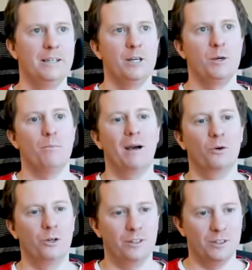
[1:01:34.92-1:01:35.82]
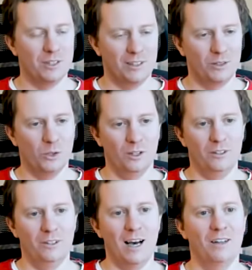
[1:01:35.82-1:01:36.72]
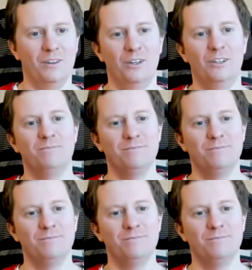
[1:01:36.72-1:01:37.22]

minority shareholder under